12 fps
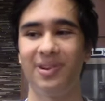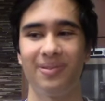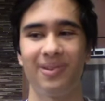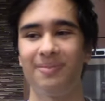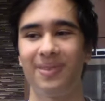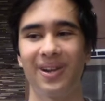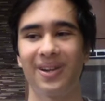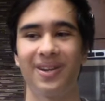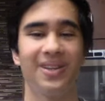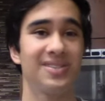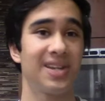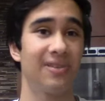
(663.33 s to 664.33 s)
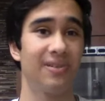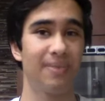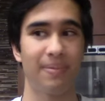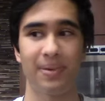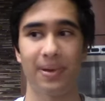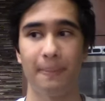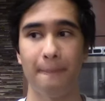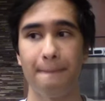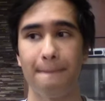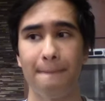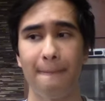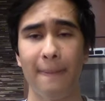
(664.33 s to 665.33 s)
Oh my goodness, I remember.
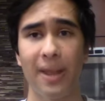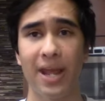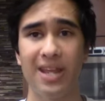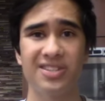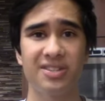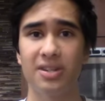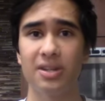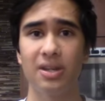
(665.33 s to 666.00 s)
And